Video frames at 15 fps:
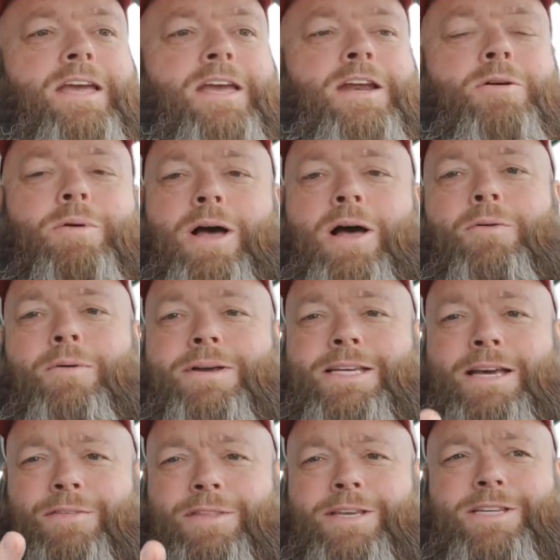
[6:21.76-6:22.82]
you know, we always
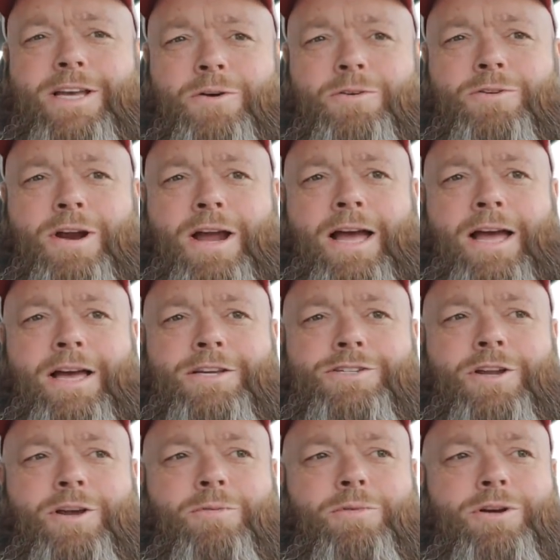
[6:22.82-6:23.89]
have these owner eyes,
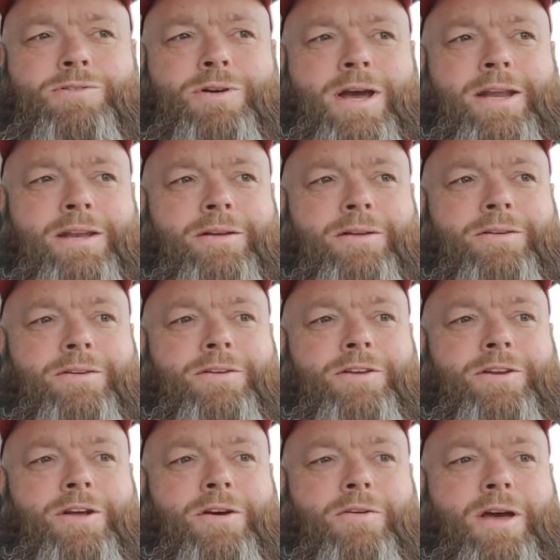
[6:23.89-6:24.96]
you know, we're trying to,
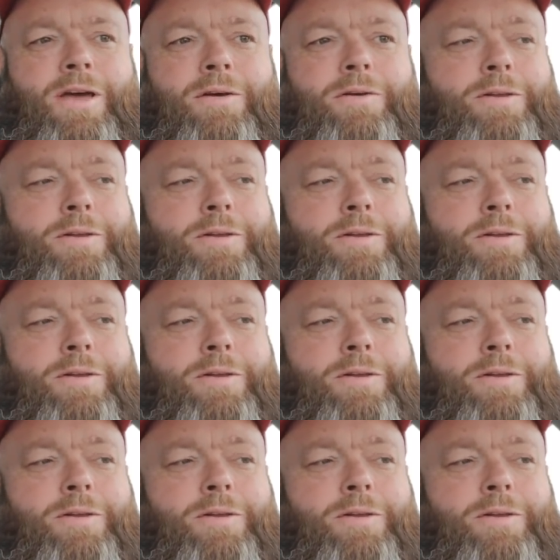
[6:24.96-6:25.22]
you know,